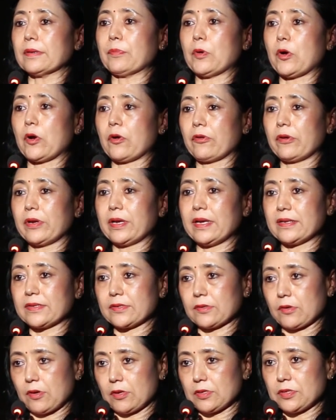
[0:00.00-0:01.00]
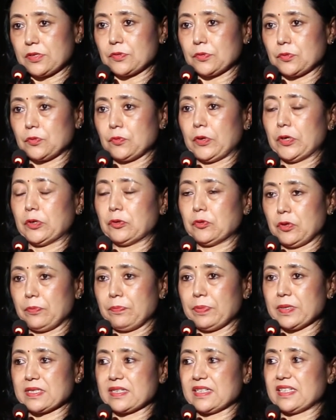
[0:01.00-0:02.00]
the borrower, is also doing
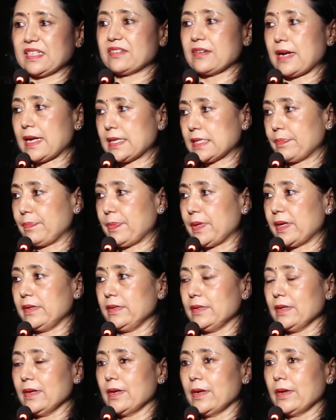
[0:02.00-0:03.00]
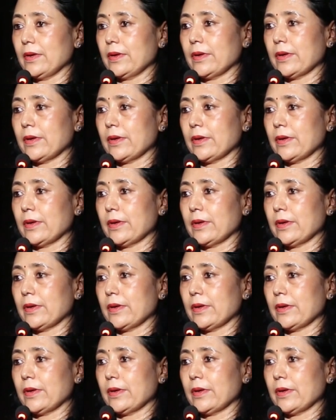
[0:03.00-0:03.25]
good business transparent,